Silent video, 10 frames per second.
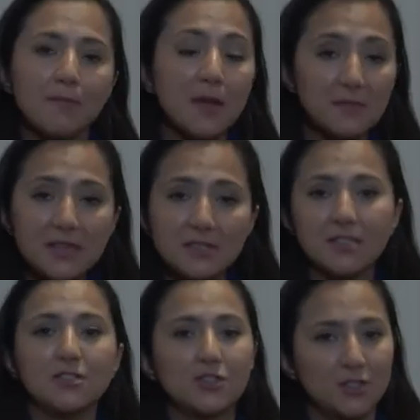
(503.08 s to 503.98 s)
my
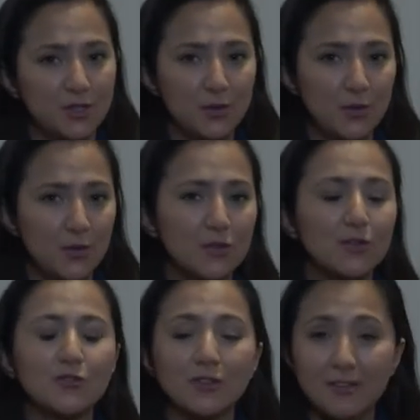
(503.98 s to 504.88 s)
message to
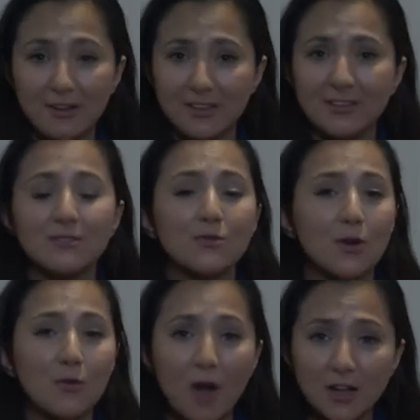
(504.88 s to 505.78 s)
the Sri Lankans who
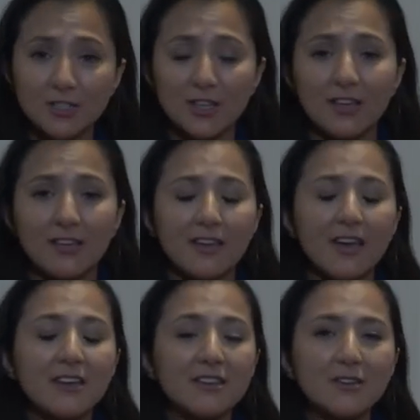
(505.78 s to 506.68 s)
are watching,
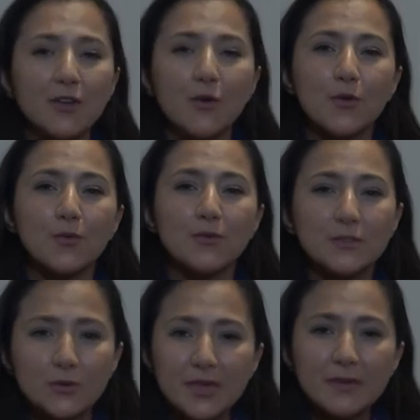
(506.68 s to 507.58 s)
you know,
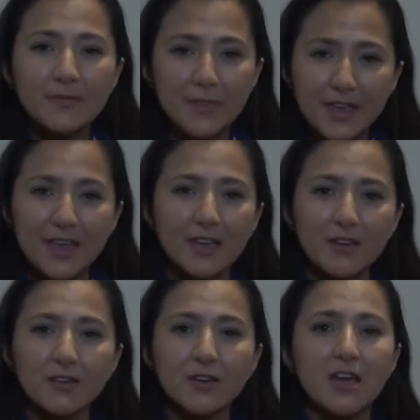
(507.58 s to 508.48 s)
dream
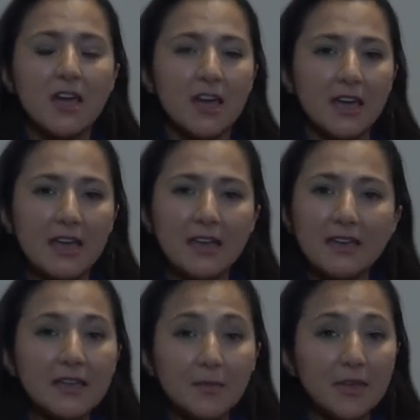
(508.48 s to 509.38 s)
big.
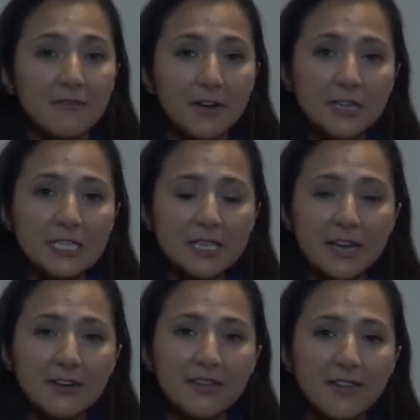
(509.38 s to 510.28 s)
It could be a very
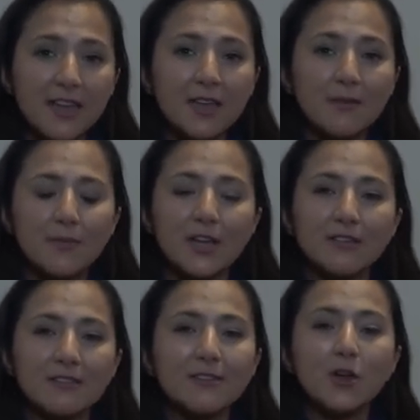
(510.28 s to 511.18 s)
scary thing, but
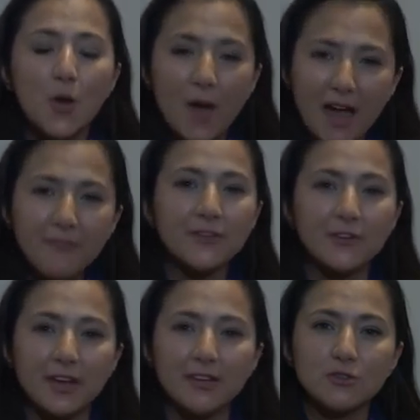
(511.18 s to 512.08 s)
go
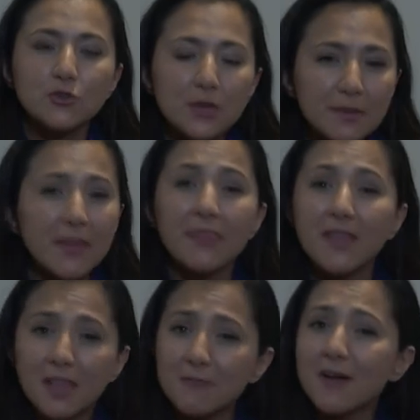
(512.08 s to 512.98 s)
after it. Dream it.
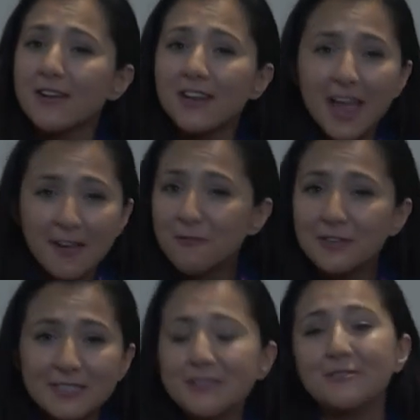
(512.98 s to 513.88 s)
Think about it
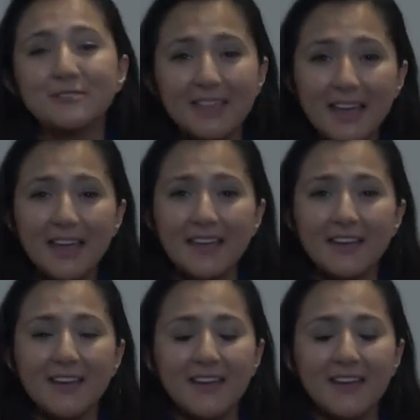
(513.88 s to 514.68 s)
every single day.